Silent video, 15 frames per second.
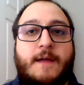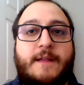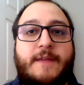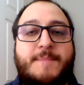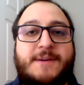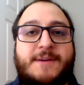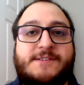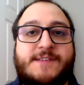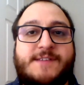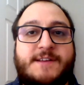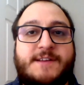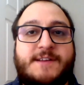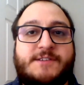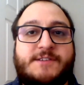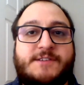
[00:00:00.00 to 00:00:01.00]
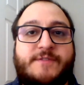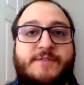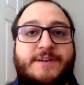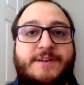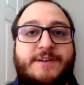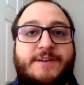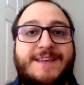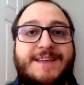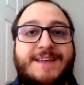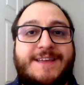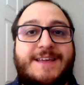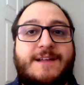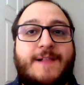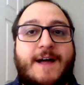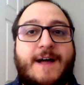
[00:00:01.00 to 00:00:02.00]
for DE classes because the yeah. kind
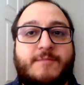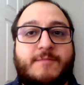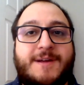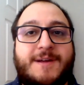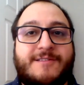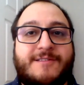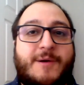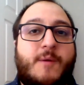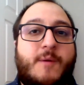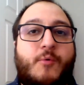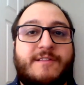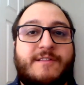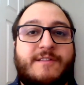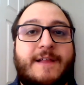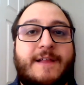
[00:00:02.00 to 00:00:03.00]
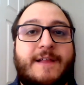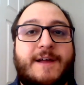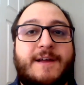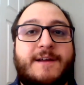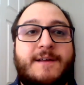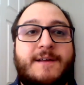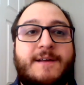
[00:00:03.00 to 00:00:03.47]
of point is that, like, yeah. you